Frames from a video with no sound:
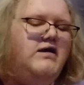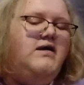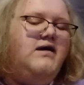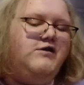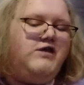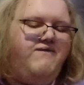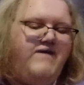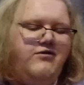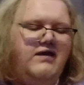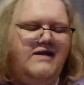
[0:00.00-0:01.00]
because I
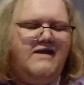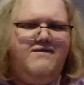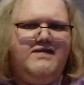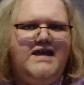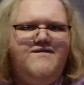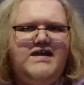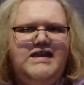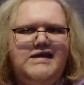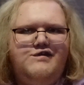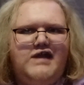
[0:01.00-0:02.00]
found it in the
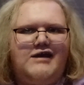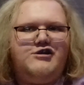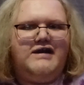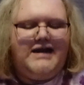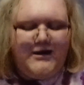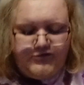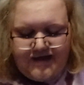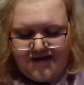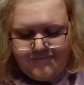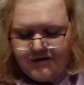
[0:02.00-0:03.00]
DVD section at
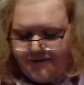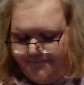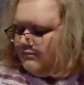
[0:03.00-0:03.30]
Entertainment.